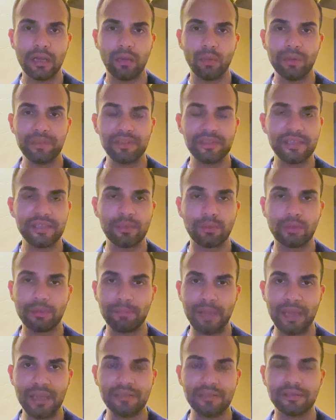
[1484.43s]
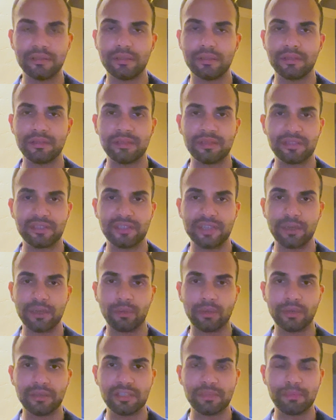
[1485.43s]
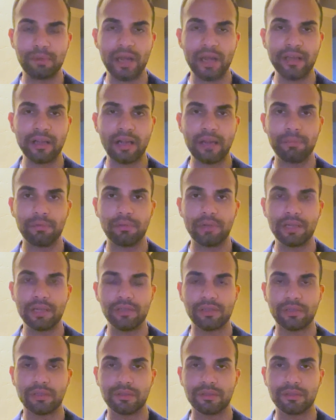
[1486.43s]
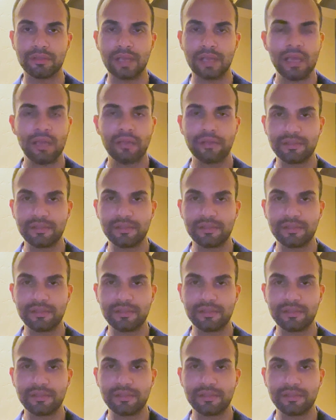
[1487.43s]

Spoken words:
with secret bases and secret spying operations.